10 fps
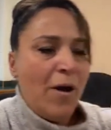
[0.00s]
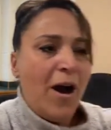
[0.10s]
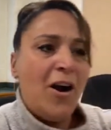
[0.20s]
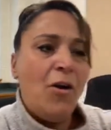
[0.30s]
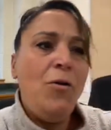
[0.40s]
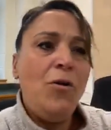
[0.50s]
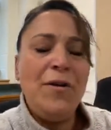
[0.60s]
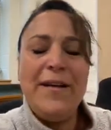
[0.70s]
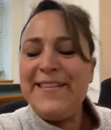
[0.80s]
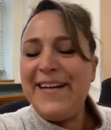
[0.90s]
our whole
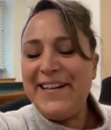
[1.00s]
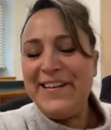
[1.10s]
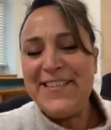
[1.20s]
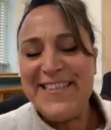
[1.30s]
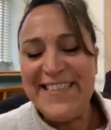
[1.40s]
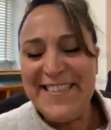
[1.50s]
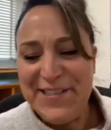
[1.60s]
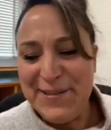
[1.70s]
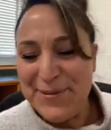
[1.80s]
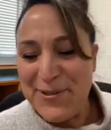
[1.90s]
entire
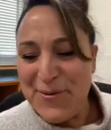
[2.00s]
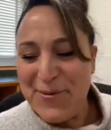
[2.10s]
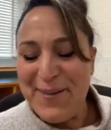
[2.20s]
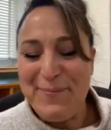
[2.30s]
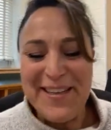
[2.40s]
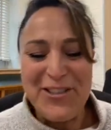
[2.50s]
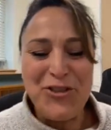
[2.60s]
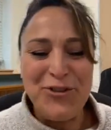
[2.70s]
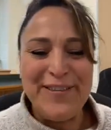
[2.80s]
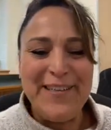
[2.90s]
system. So me and
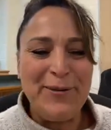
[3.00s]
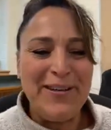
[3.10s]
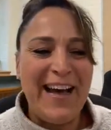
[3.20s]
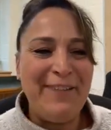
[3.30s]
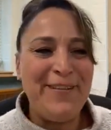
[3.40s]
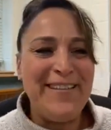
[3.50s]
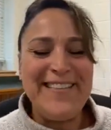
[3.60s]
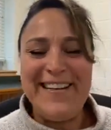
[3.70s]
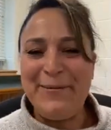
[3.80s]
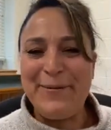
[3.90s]
Julia were laughing
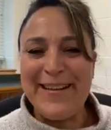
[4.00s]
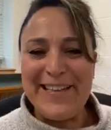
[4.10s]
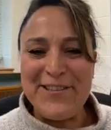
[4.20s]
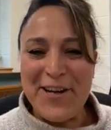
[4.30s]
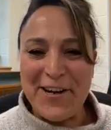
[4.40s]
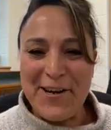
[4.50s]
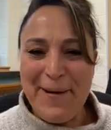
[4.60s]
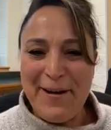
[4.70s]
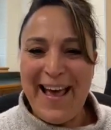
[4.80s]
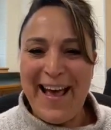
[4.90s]
today. We're like talking
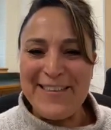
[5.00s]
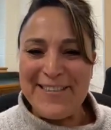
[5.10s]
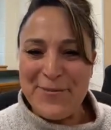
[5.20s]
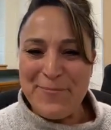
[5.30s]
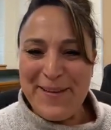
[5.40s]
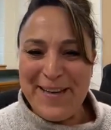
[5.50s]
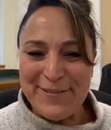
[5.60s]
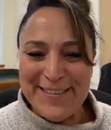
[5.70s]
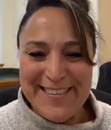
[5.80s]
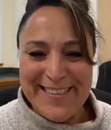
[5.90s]
about having to be
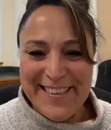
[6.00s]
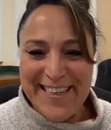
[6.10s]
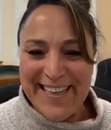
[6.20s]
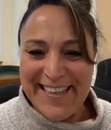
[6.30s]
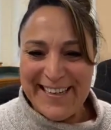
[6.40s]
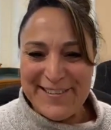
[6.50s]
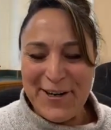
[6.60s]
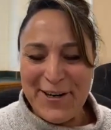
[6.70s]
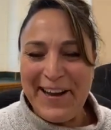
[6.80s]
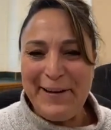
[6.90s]
resilient and
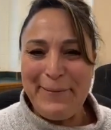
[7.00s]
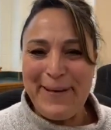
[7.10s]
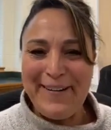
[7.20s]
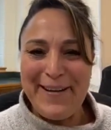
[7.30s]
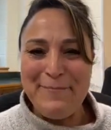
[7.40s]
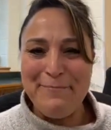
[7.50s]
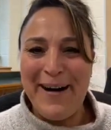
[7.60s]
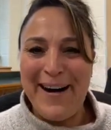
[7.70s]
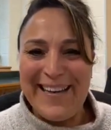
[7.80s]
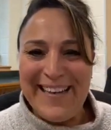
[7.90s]
talking about
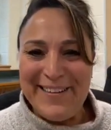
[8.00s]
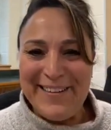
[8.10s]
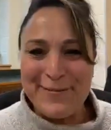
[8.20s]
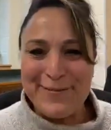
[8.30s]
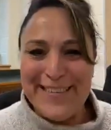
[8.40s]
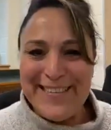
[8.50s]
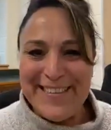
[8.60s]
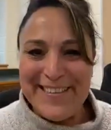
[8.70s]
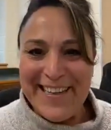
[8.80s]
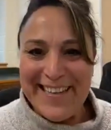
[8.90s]
embodied
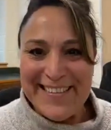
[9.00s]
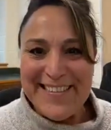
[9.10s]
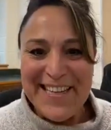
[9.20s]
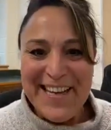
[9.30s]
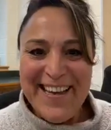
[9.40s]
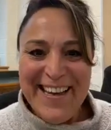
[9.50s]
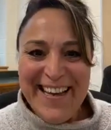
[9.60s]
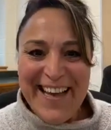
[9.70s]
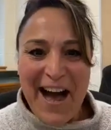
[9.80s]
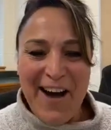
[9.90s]
resilience.
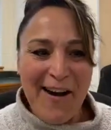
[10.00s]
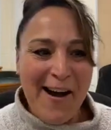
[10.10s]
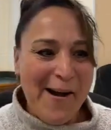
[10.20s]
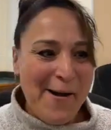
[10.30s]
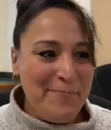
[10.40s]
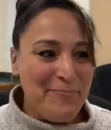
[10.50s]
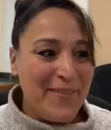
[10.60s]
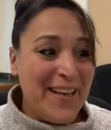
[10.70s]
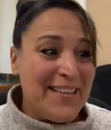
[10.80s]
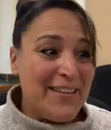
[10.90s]
Uh, um,
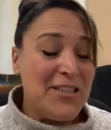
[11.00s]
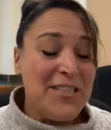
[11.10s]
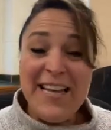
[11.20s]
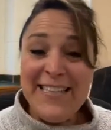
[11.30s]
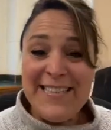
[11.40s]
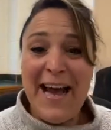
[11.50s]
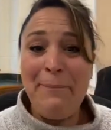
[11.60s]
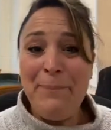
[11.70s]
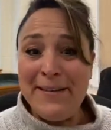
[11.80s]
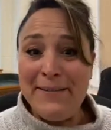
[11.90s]
because things
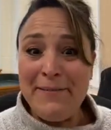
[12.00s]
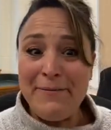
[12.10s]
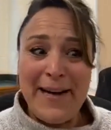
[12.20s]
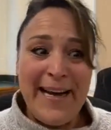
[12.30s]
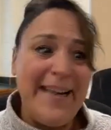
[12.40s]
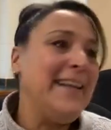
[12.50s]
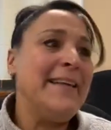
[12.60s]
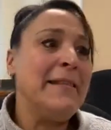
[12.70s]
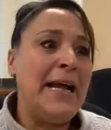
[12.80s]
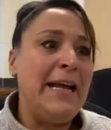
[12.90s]
happen, right,
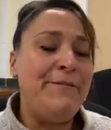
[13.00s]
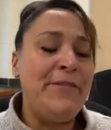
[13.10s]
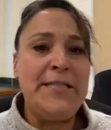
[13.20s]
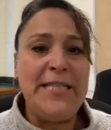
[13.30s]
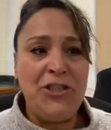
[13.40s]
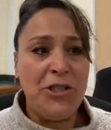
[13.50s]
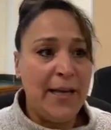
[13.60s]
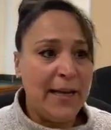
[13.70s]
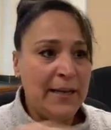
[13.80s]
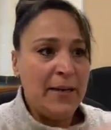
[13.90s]
in life and
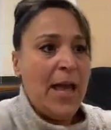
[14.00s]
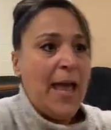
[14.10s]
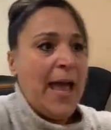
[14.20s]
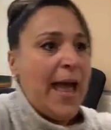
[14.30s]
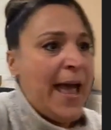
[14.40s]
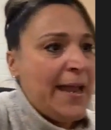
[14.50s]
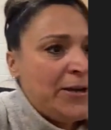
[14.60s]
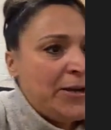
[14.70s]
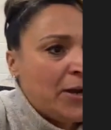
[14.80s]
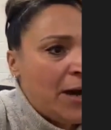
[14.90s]
teaching and
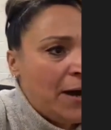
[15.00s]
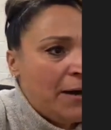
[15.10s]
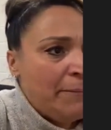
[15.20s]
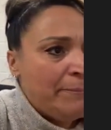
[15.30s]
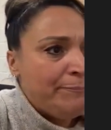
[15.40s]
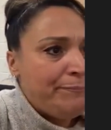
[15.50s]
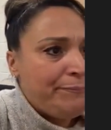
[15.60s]
and um,